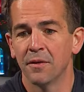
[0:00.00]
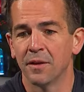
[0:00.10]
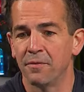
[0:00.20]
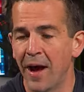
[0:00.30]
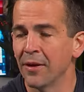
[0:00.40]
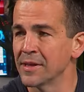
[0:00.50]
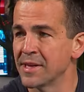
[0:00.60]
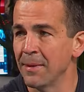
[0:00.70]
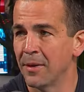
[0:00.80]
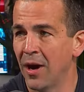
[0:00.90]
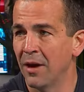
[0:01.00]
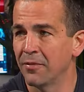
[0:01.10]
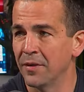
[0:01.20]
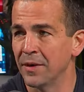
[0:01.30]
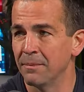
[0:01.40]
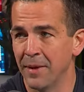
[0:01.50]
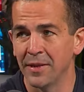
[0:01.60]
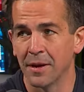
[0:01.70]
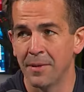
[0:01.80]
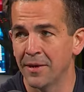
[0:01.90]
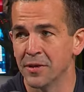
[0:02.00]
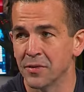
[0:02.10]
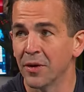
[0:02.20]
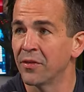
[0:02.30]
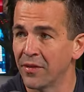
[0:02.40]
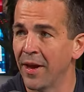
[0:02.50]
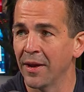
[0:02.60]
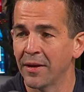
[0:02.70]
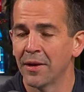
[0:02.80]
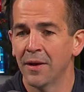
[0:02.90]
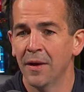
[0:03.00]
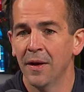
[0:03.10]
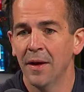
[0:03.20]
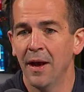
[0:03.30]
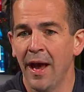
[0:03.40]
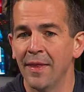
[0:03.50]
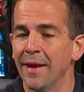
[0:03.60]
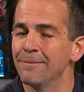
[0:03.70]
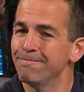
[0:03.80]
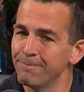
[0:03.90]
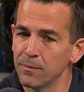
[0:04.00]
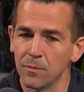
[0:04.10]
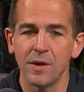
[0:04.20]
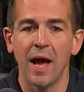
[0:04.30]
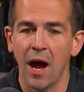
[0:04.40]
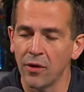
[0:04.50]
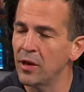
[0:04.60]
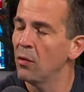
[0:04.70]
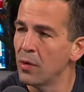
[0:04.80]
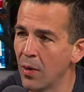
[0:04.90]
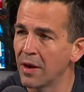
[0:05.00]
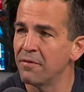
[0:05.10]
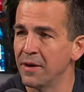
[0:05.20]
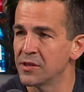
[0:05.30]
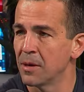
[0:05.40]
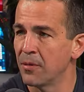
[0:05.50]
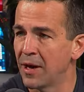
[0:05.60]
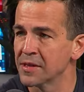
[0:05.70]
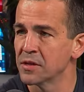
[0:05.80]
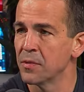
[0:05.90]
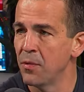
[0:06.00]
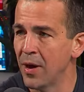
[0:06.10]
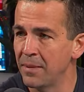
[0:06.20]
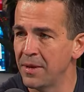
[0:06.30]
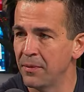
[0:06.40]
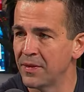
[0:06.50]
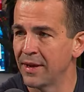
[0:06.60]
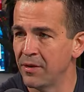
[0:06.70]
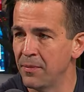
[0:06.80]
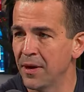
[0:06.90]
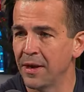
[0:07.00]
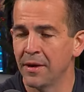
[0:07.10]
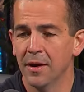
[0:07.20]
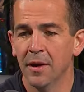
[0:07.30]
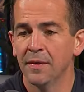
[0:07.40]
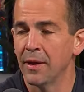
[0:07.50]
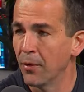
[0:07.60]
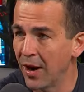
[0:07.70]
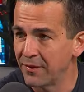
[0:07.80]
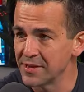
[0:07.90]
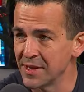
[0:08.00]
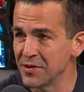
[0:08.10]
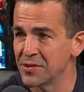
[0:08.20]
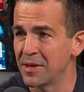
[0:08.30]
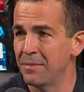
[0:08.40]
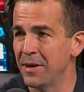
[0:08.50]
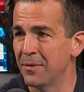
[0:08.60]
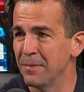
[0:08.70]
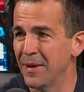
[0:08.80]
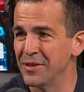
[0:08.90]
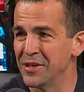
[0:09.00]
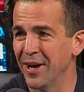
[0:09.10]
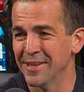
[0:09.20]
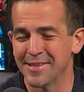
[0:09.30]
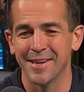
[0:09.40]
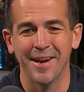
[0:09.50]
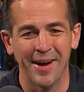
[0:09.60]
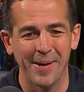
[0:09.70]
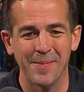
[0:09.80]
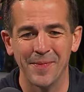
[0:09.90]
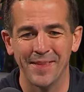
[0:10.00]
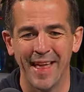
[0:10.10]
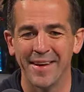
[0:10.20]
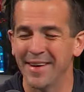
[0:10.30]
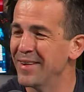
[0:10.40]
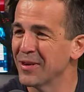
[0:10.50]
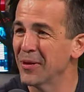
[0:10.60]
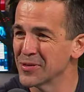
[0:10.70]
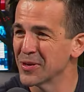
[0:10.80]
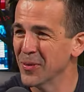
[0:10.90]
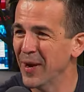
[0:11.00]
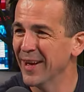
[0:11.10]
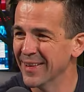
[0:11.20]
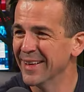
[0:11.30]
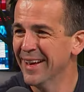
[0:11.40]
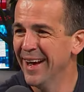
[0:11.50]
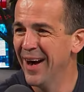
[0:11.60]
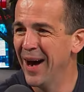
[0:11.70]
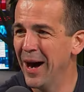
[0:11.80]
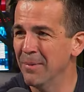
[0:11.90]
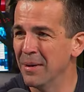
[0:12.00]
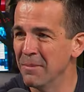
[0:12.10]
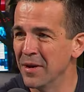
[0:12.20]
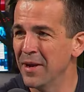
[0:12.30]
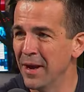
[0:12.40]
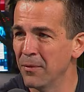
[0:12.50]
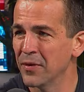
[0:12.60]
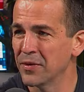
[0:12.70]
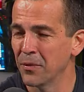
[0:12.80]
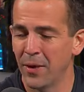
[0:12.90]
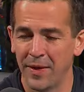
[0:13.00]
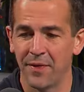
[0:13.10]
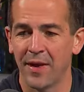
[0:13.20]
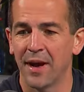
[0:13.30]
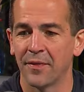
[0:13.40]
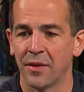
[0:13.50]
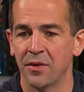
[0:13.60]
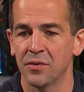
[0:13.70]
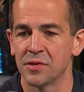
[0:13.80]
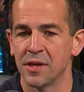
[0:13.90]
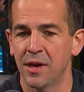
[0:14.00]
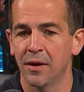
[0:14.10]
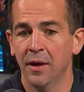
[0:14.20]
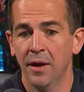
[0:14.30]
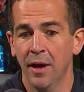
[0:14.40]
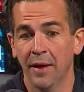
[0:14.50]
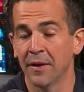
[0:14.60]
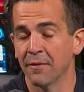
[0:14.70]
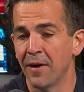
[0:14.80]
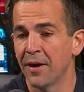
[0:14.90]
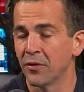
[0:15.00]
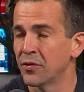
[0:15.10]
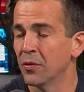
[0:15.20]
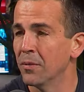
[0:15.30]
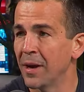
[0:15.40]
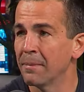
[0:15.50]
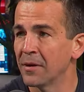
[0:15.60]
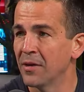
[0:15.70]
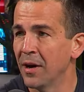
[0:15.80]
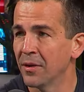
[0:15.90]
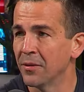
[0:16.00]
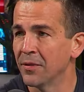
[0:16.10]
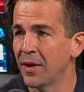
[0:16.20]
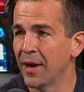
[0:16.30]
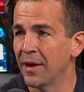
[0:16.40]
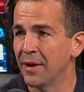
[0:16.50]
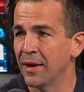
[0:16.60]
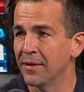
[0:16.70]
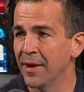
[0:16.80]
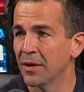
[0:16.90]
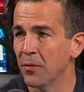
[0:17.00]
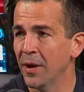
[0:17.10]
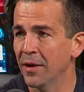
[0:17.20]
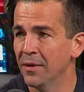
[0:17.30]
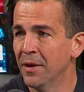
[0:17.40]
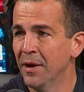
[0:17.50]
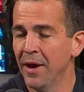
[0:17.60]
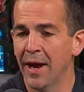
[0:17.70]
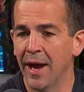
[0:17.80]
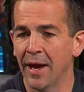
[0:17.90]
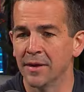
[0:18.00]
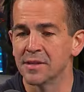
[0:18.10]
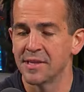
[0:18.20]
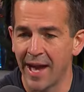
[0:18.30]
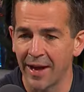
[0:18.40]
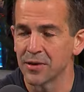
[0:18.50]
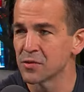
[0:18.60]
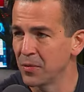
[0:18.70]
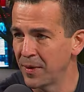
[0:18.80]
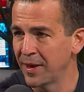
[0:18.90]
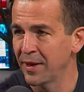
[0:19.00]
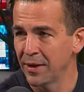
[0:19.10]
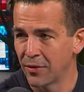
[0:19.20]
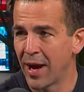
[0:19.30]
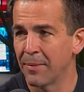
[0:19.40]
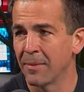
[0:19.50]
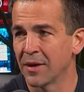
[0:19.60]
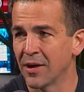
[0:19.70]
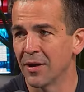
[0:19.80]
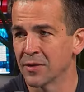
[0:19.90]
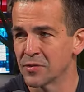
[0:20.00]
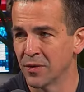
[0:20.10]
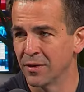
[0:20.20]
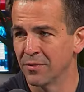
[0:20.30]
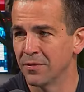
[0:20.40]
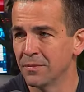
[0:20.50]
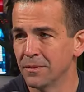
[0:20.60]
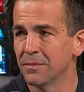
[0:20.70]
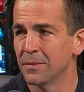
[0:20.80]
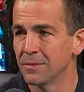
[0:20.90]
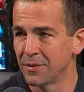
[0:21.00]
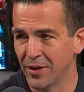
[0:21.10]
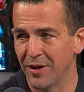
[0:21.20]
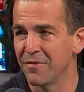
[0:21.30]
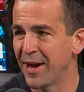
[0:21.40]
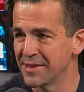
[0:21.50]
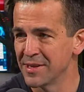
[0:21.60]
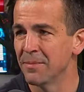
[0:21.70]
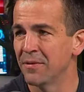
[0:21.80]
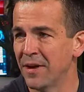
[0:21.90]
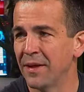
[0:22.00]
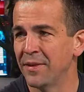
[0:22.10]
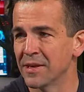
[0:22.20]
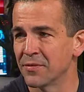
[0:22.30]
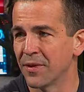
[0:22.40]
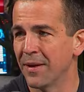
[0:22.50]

The Falcons gave him an offer and that made the commanders really think. And they, now, you know, we want to finish our process. We want to meet with everybody. They were obviously interested in meeting with Ben Johnson. Um, that didn't go so well um, on Monday with the way that they got the news there. And then the final two were Mike Macdonald and, and Dan Quinn. And Seattle swooping in and grabbing Macdonald sort of clarified, simplified things. Did they